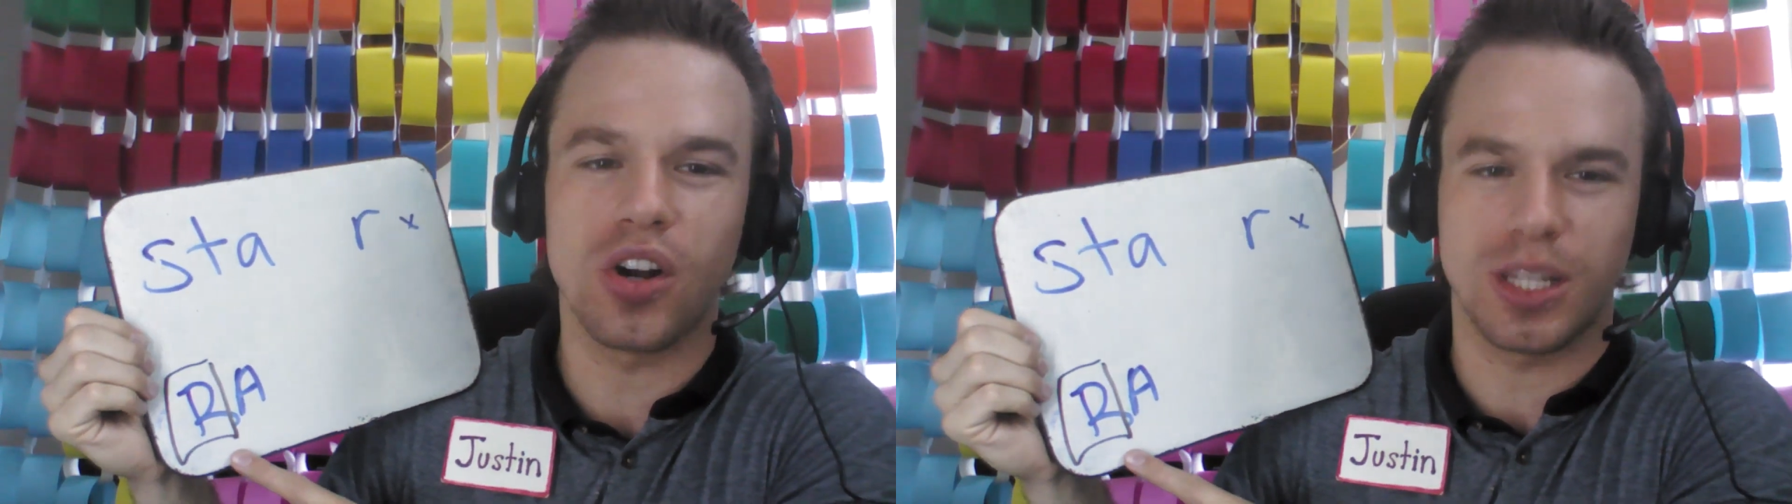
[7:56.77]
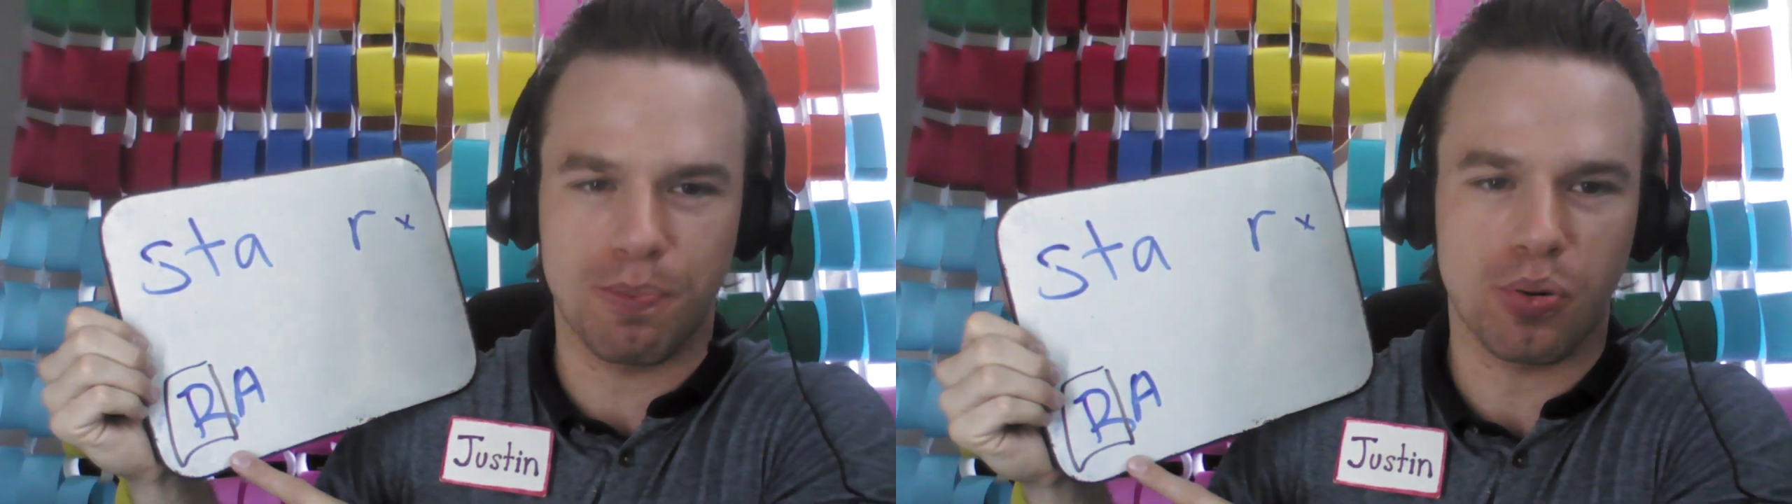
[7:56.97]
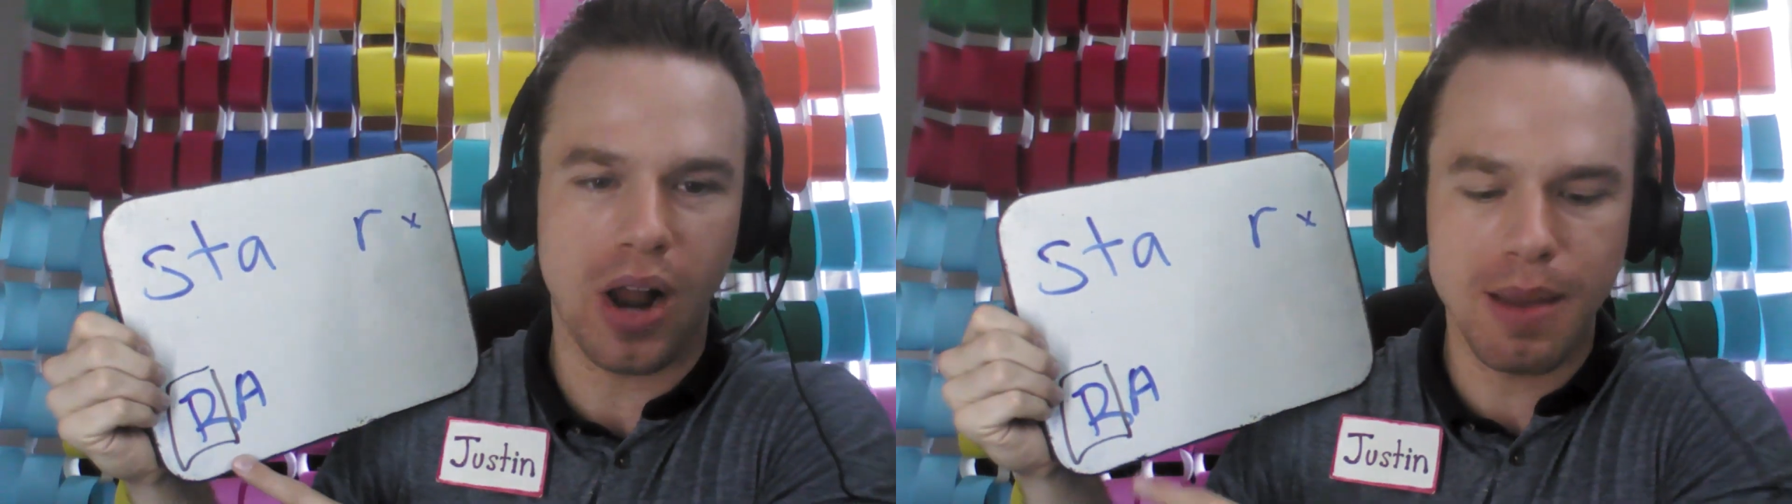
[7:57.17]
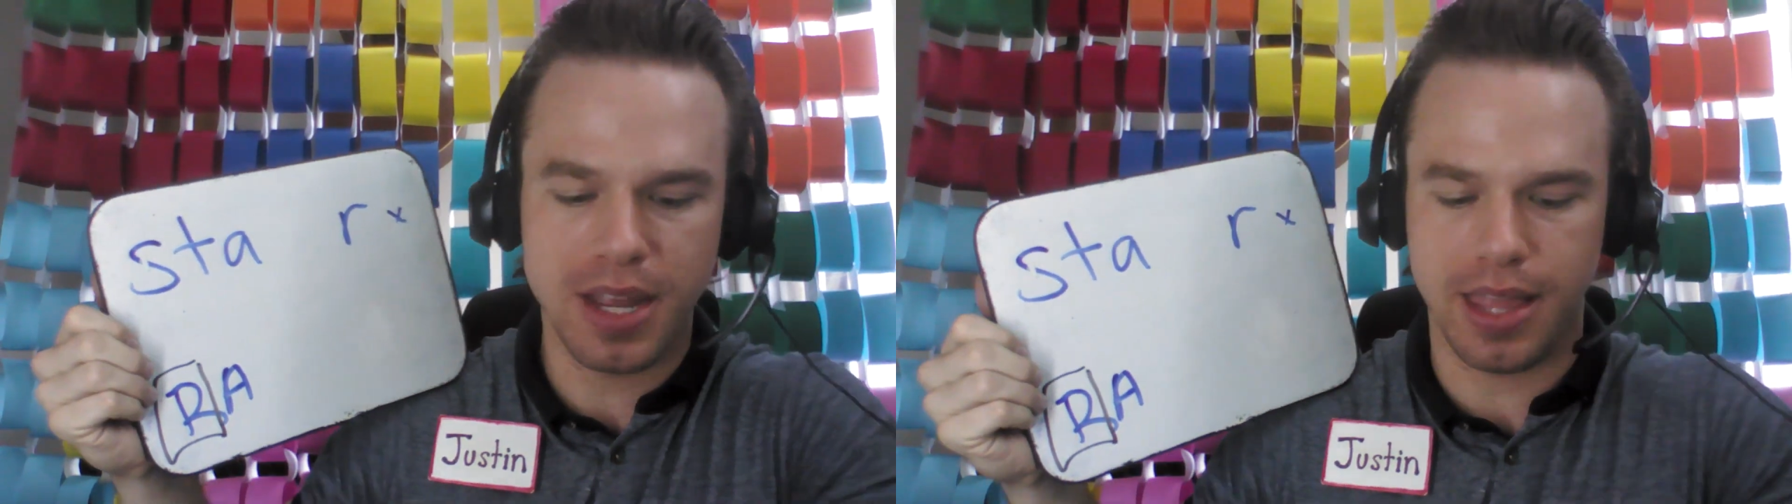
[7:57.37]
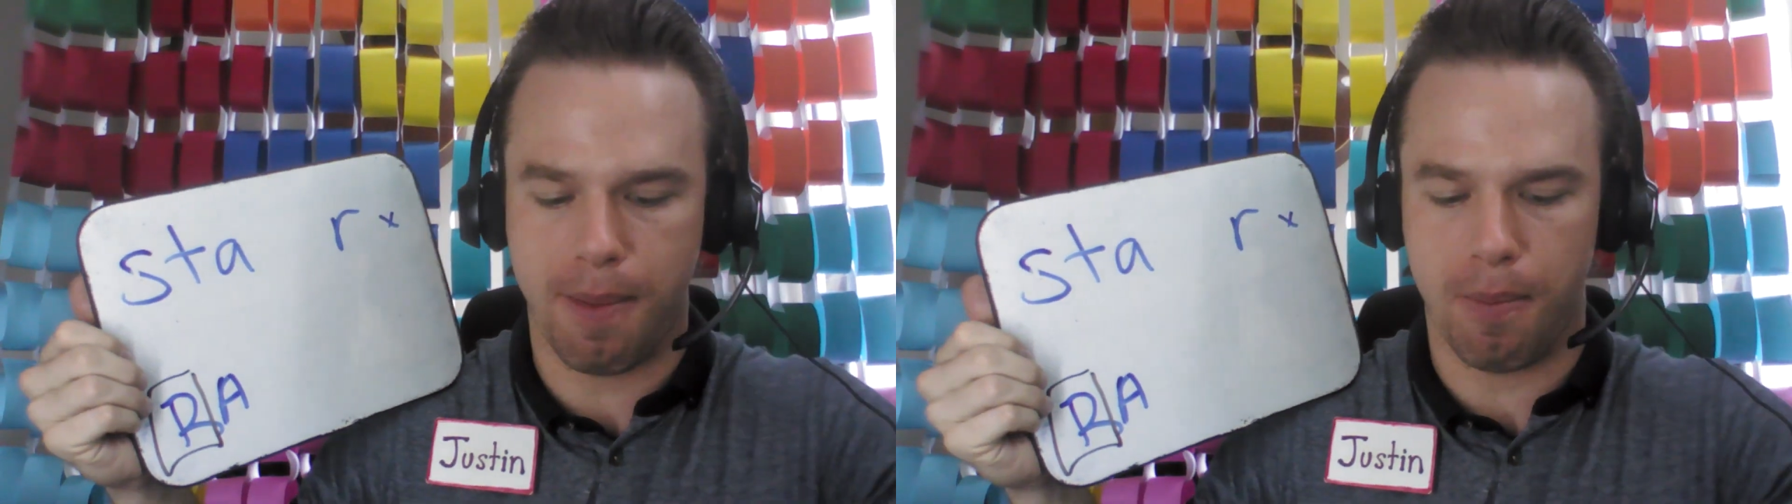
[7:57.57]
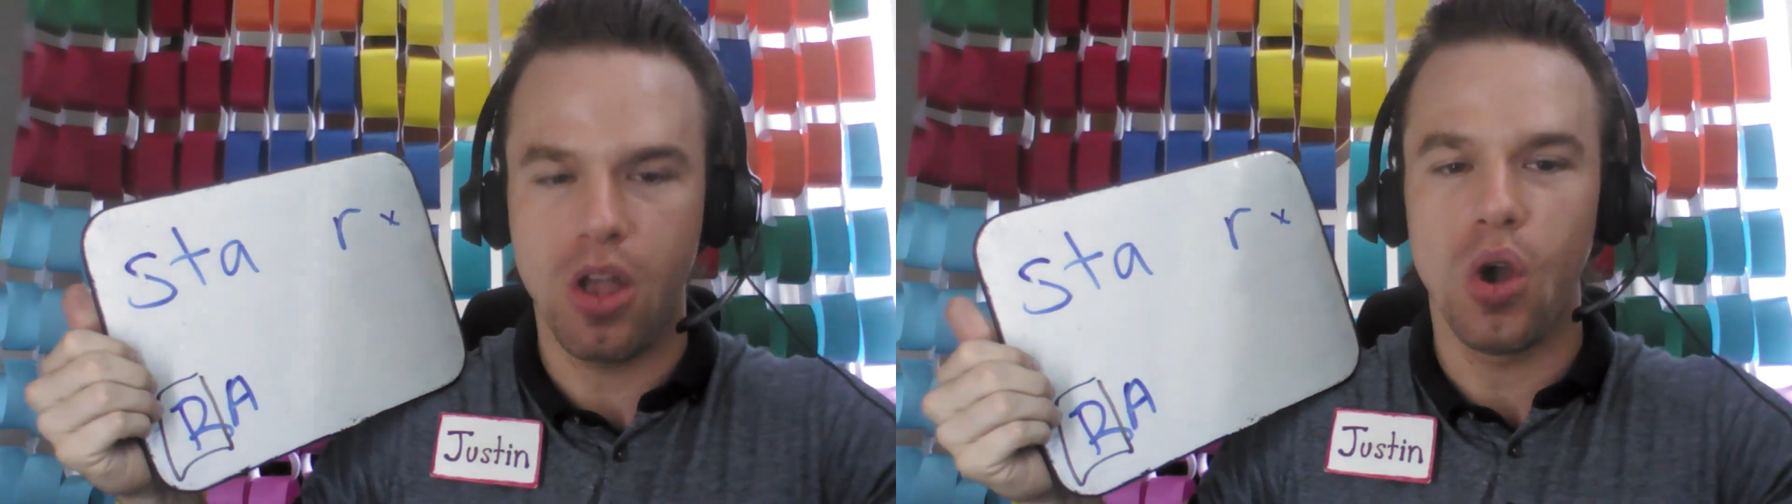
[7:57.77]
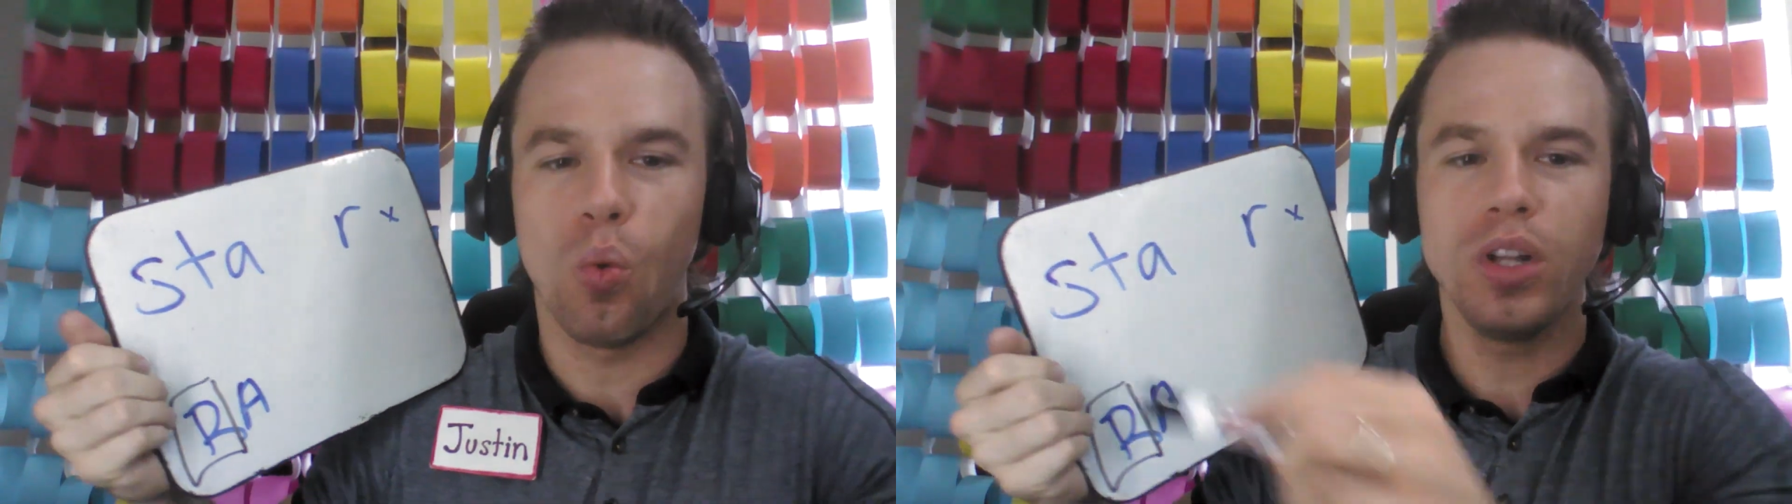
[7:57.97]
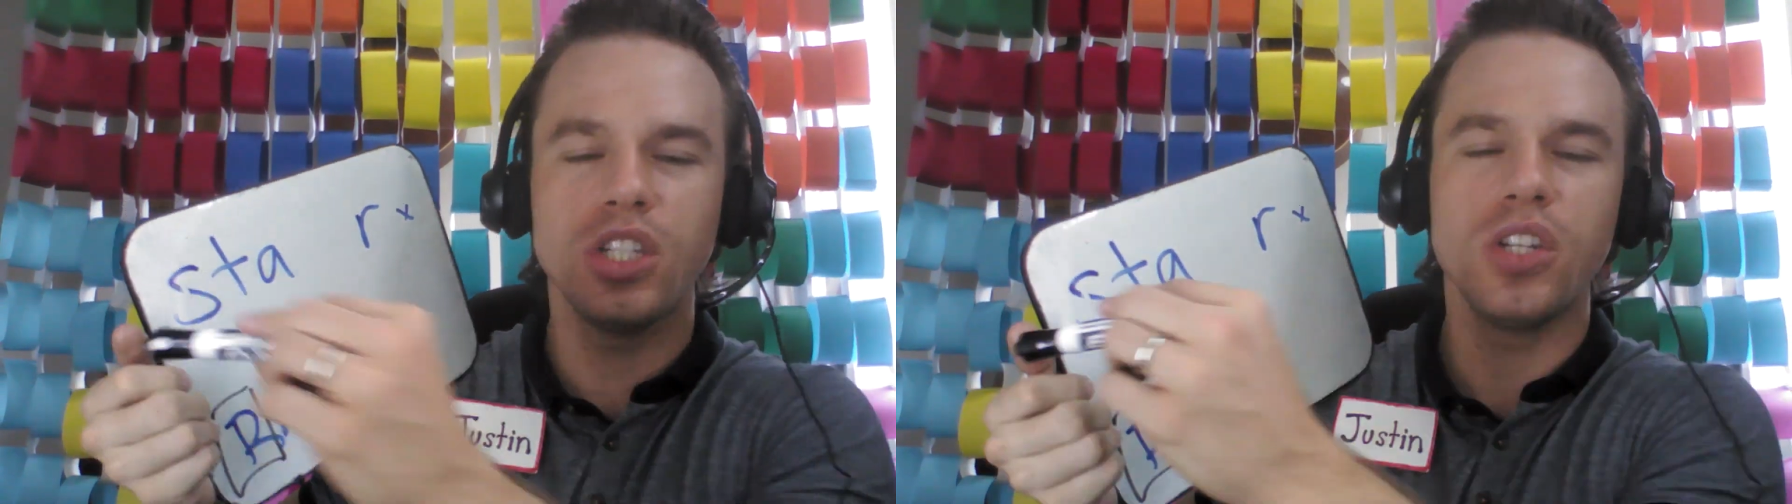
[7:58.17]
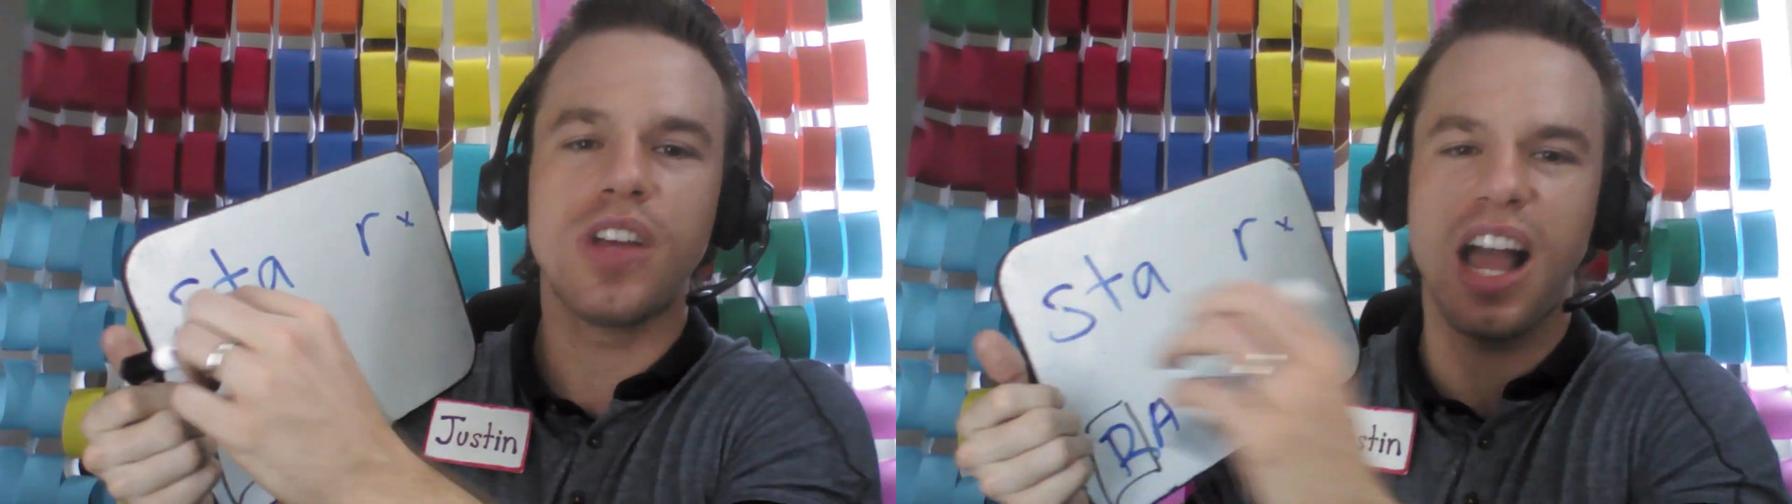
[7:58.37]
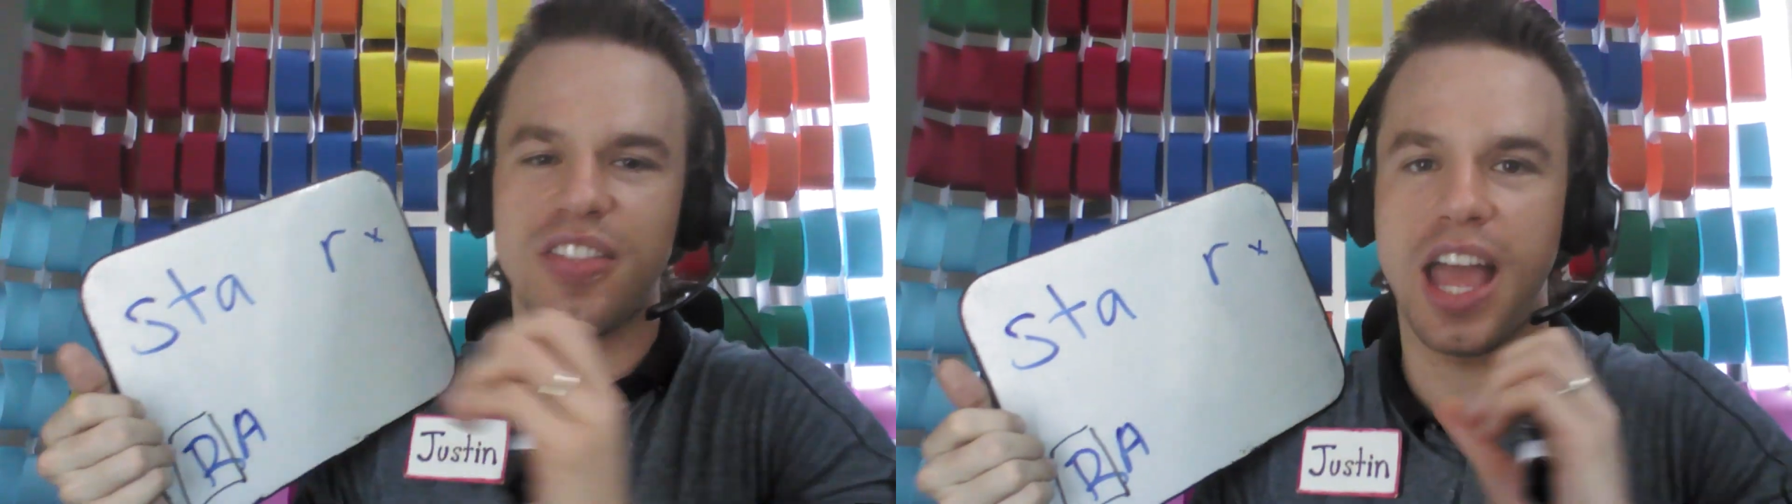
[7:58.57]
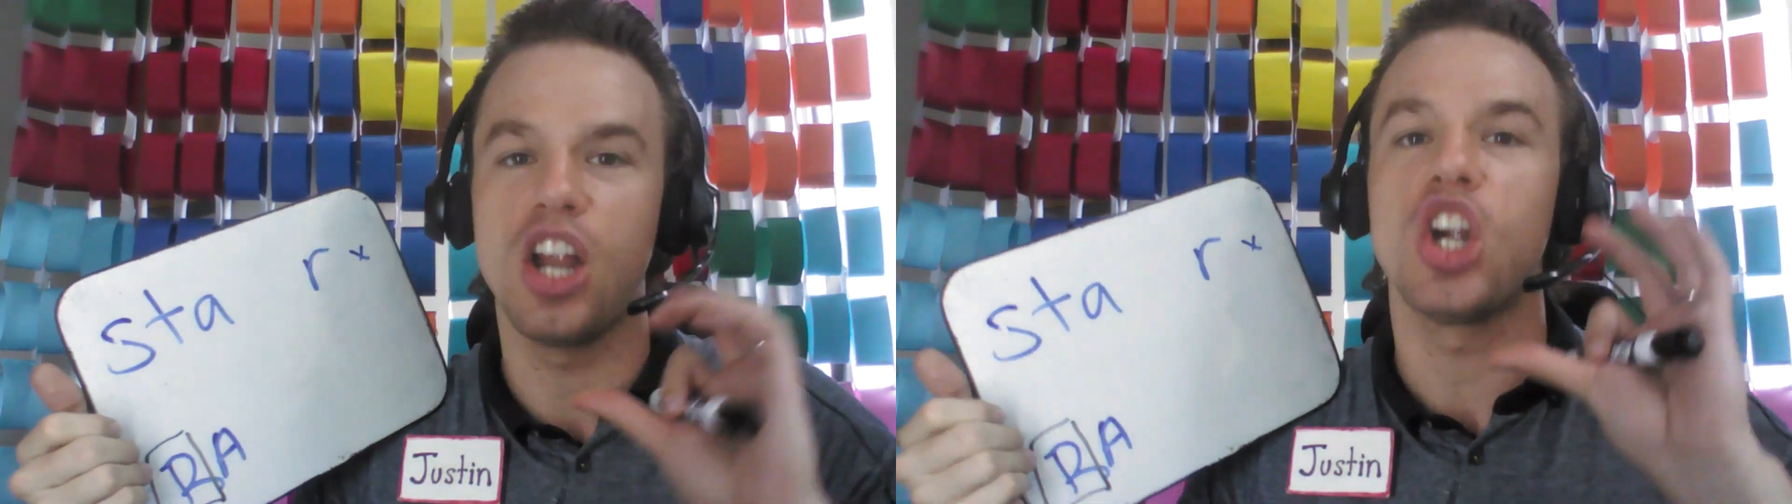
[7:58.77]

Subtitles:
It's priming them. Once you've gotten that